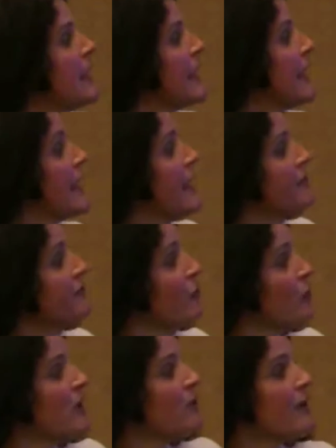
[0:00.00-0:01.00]
and
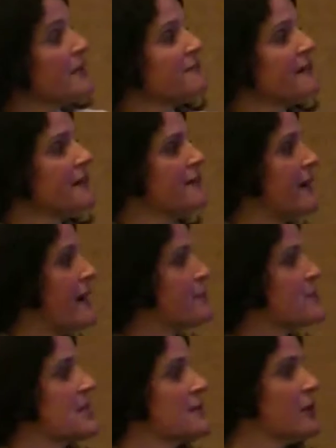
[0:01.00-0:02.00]
41 to
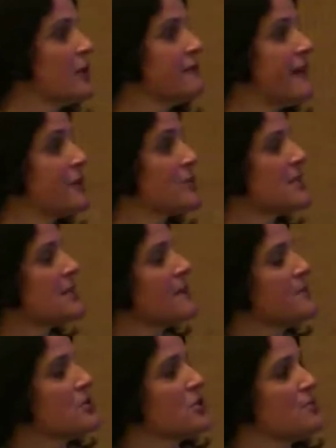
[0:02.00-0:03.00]
55% of our offenders in
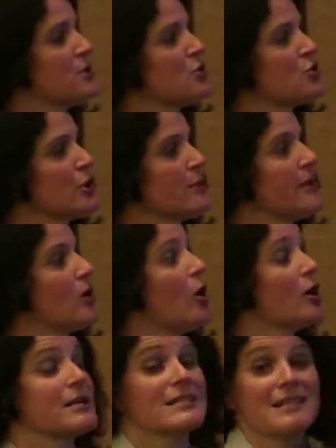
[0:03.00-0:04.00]
substance abuse treatment
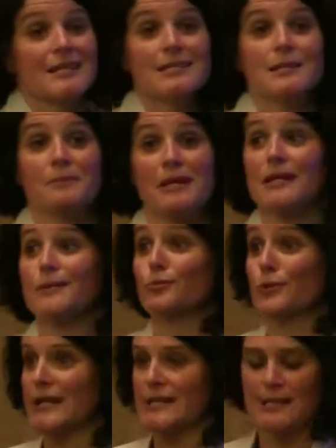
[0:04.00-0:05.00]
are assessed at medium
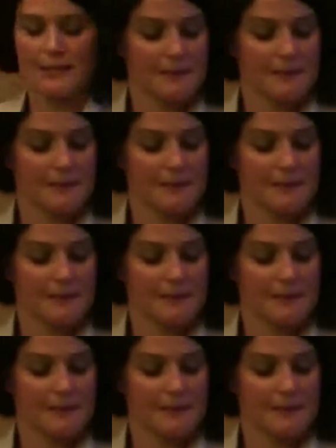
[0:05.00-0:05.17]
risk.